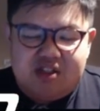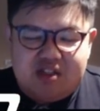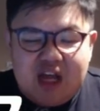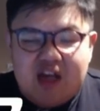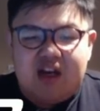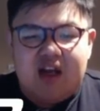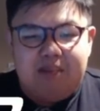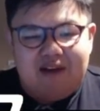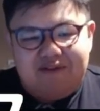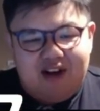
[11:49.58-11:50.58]
done
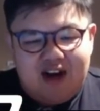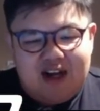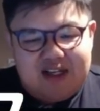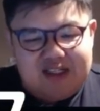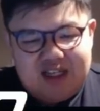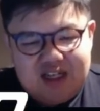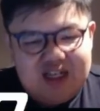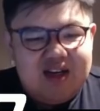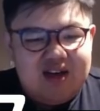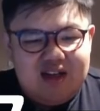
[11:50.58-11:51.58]
about for hires.
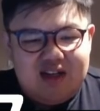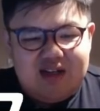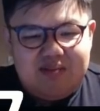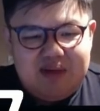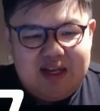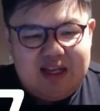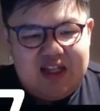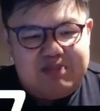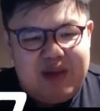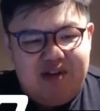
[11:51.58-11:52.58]
But lucky
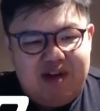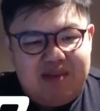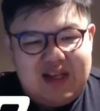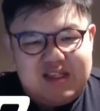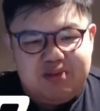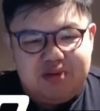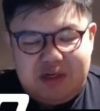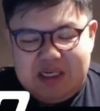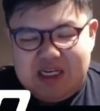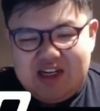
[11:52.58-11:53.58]
this battery man is
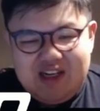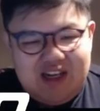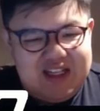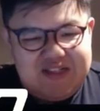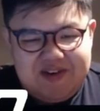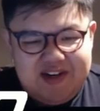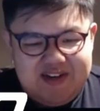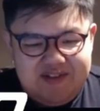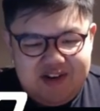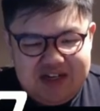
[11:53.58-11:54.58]
pretty good against
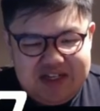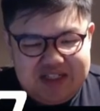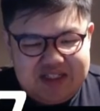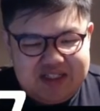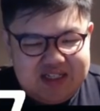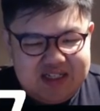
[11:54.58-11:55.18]
furries.